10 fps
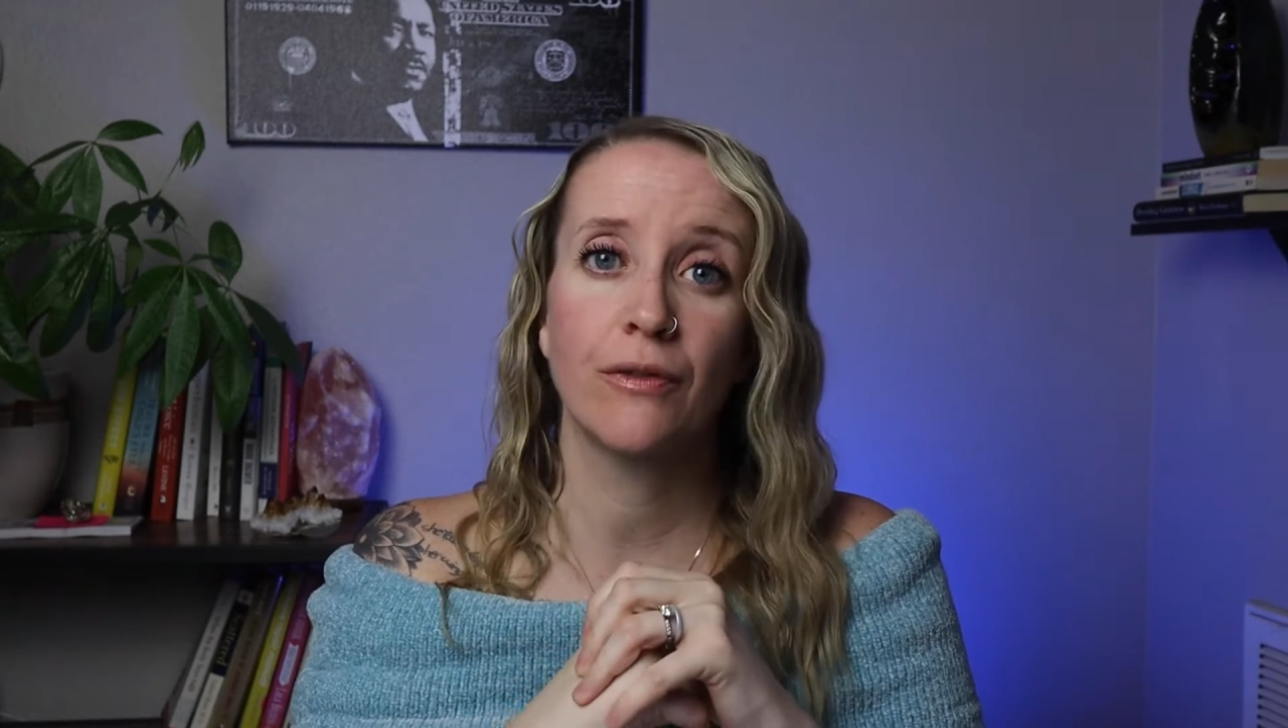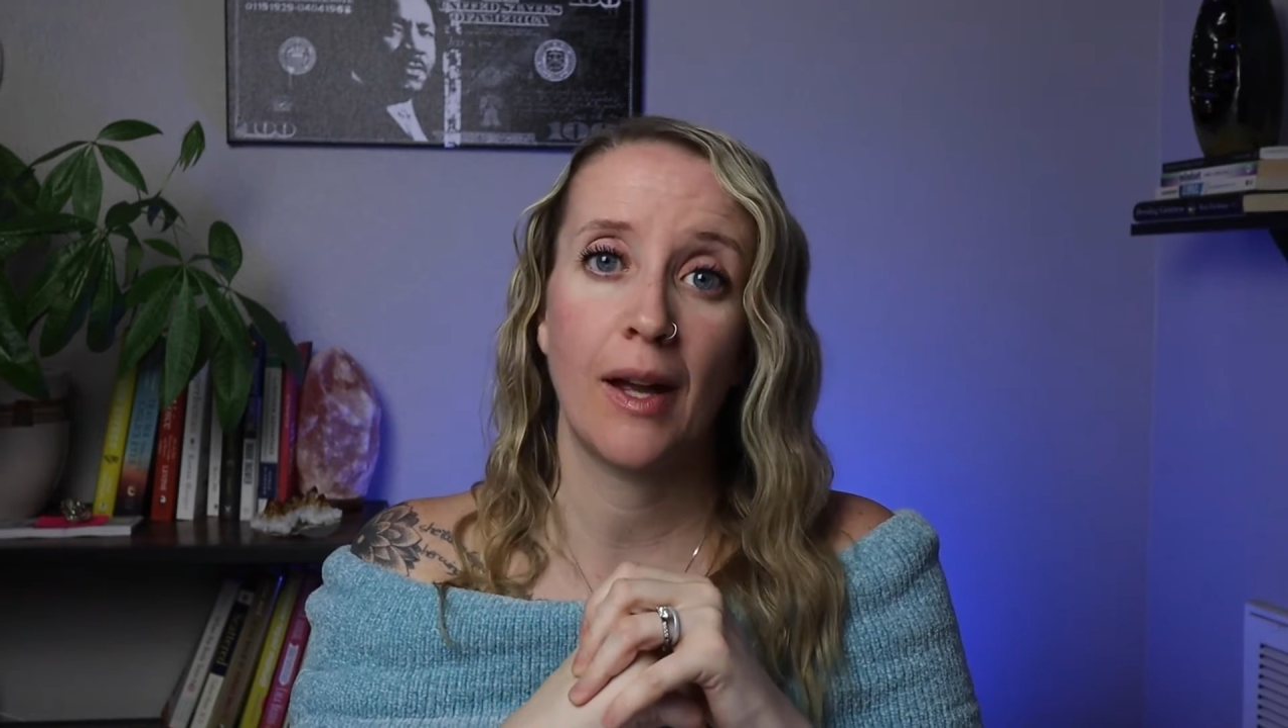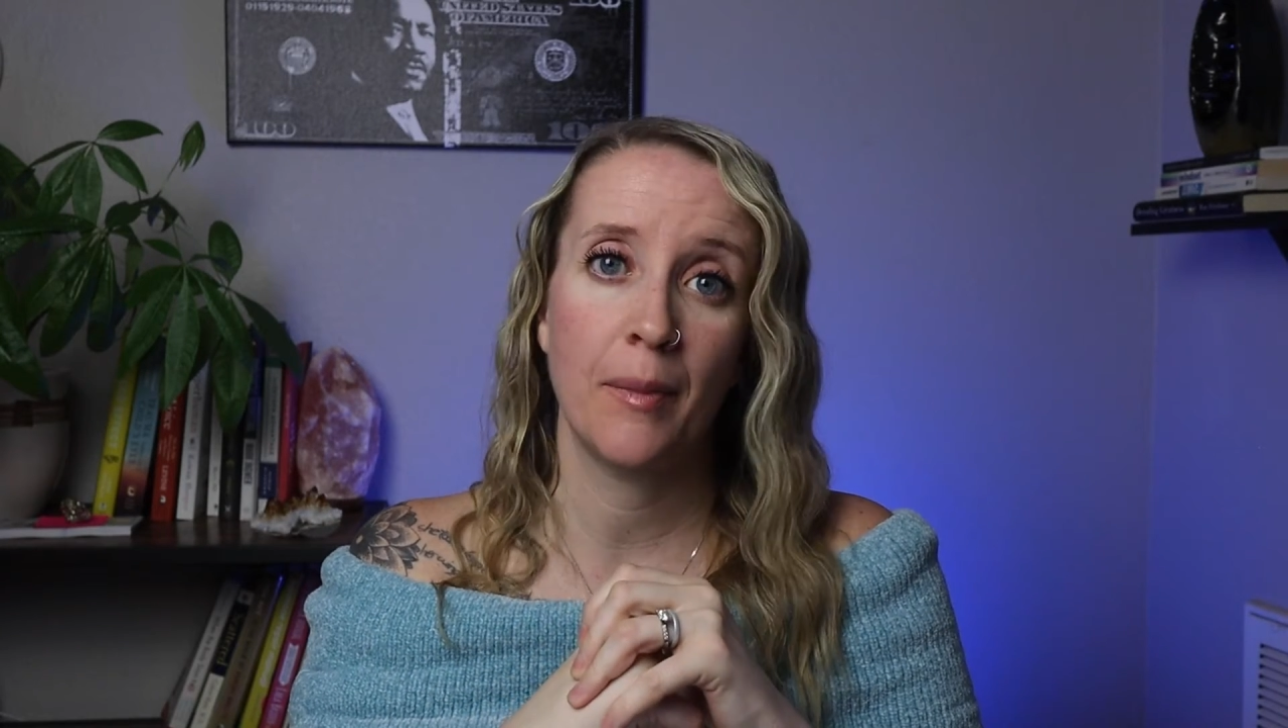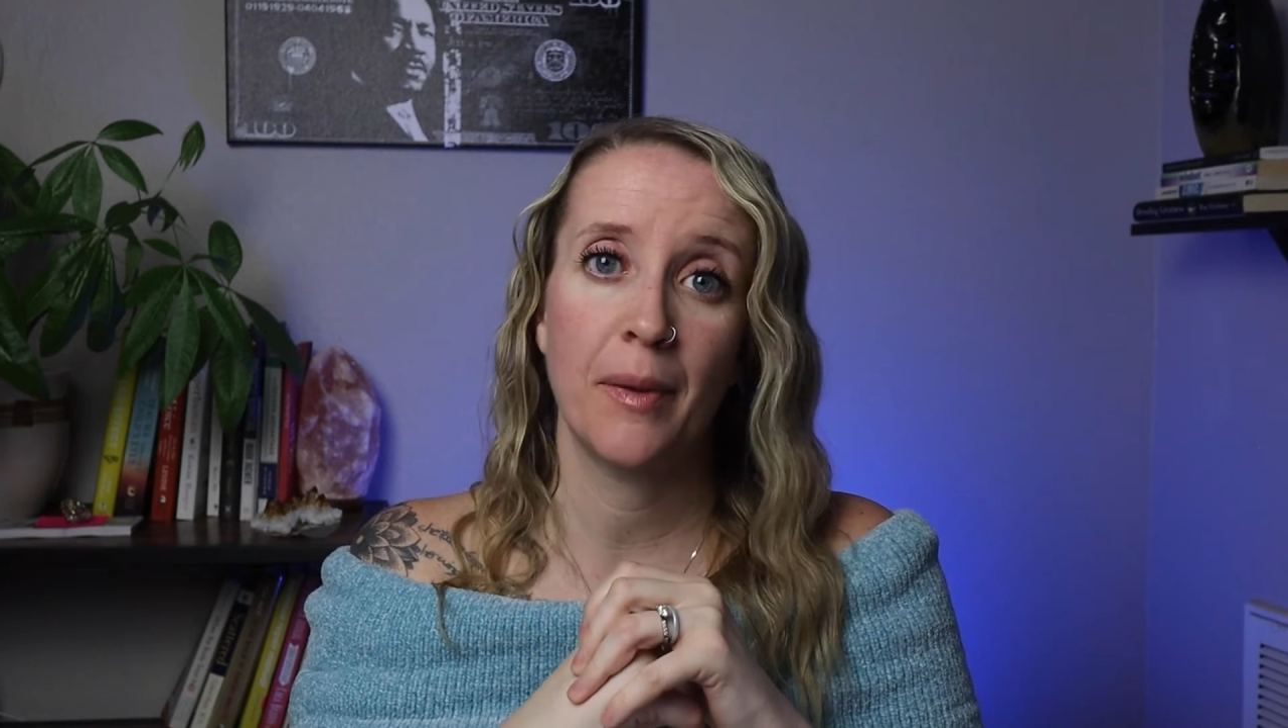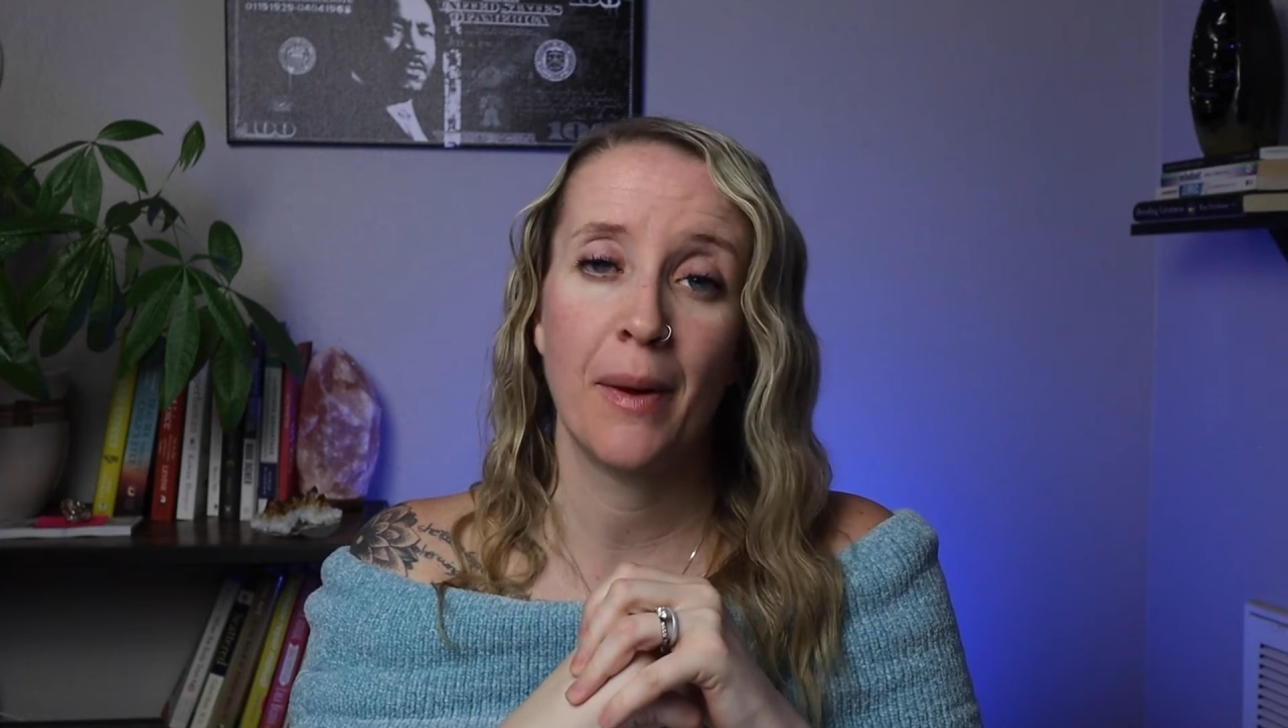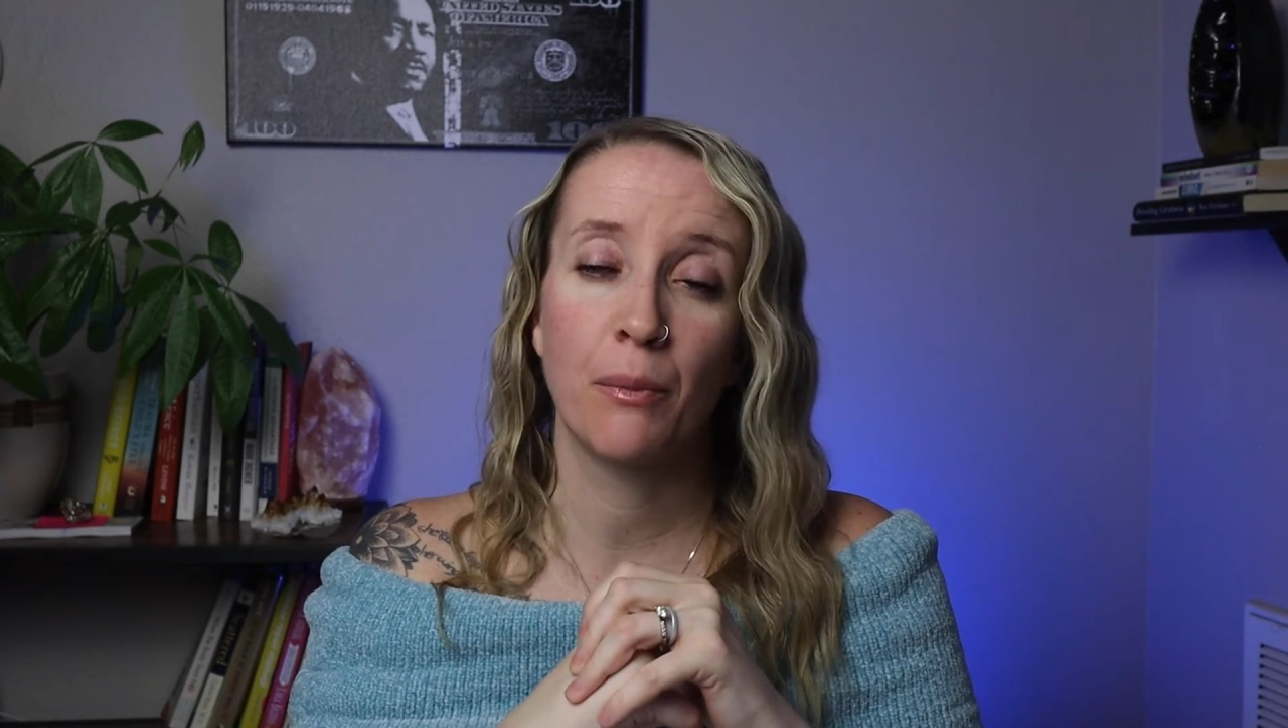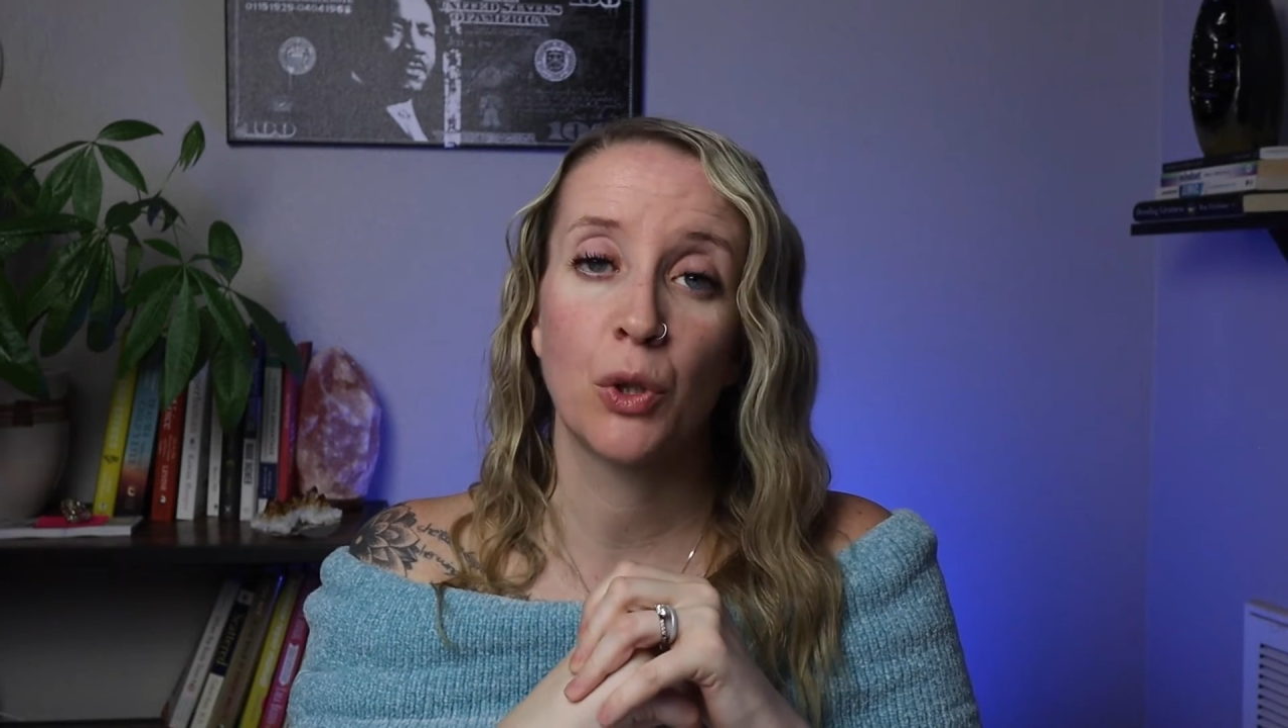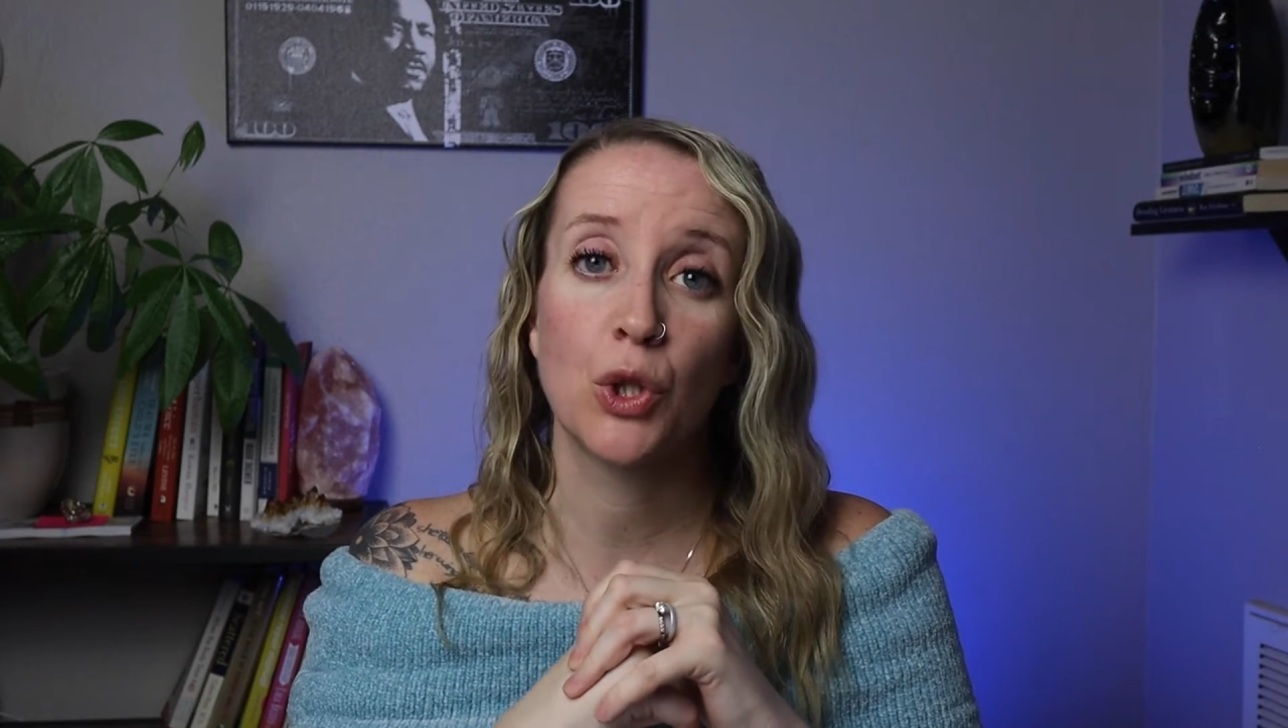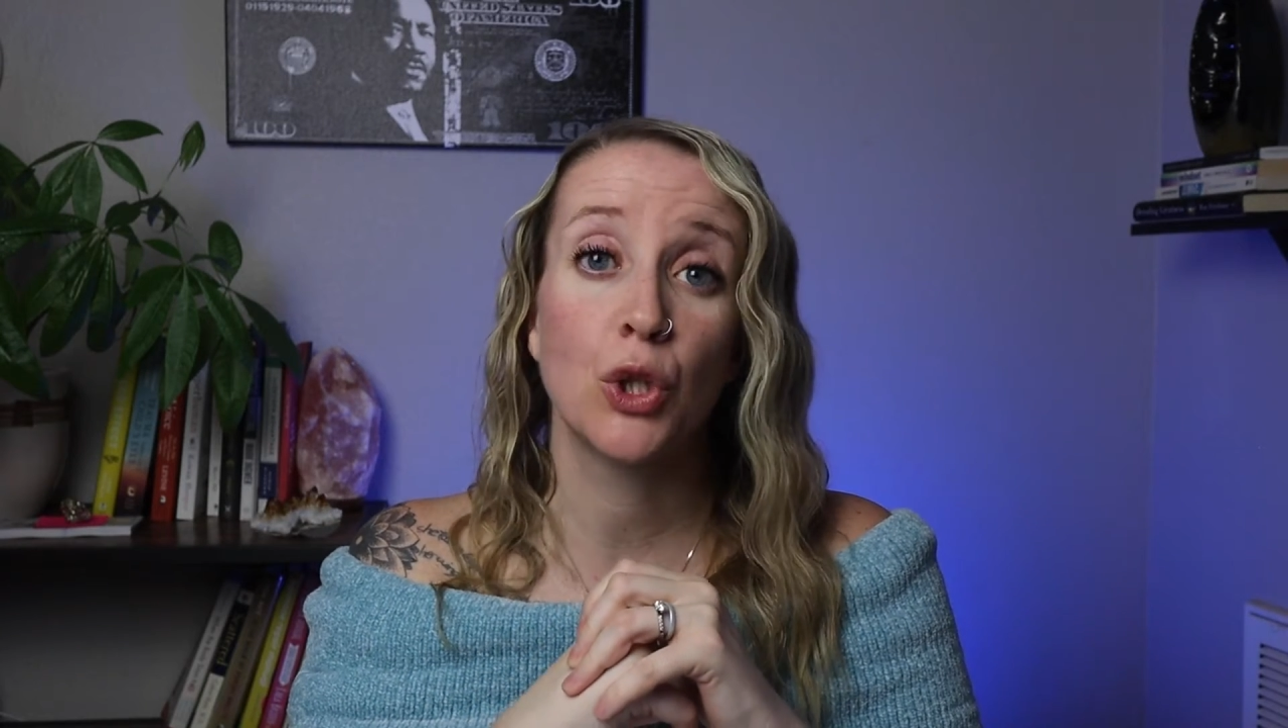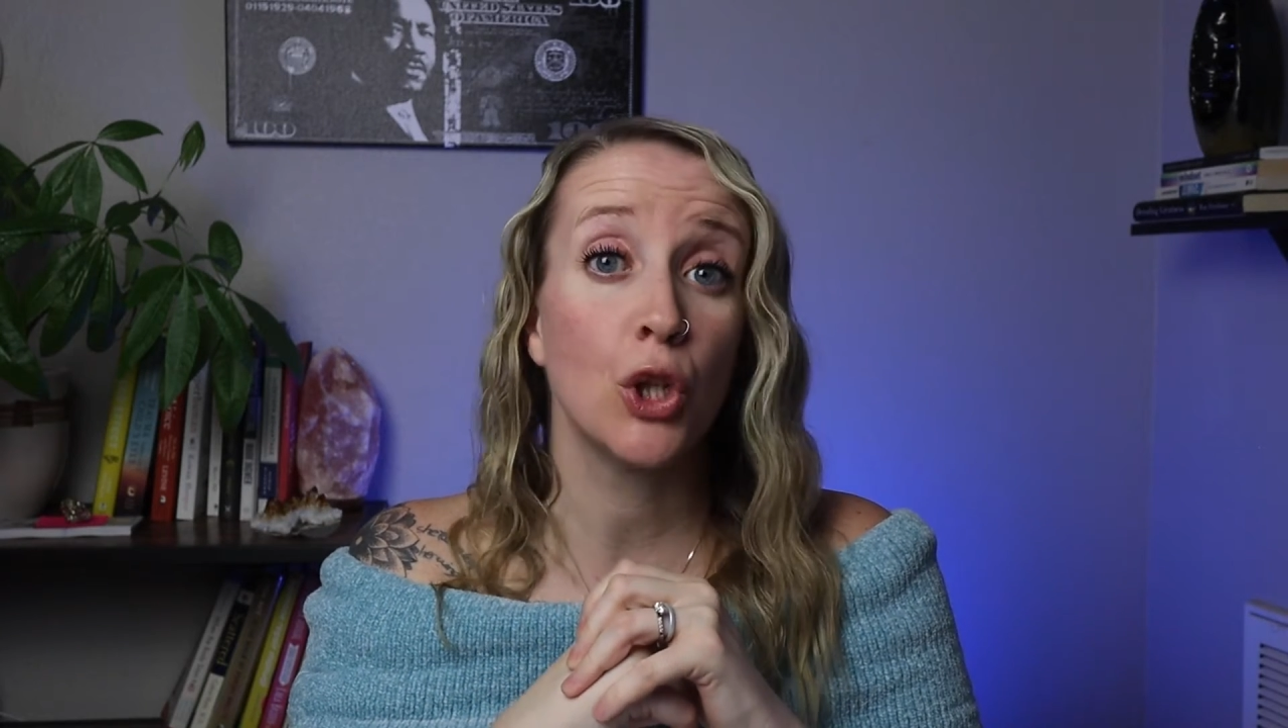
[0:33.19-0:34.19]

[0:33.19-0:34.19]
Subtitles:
family members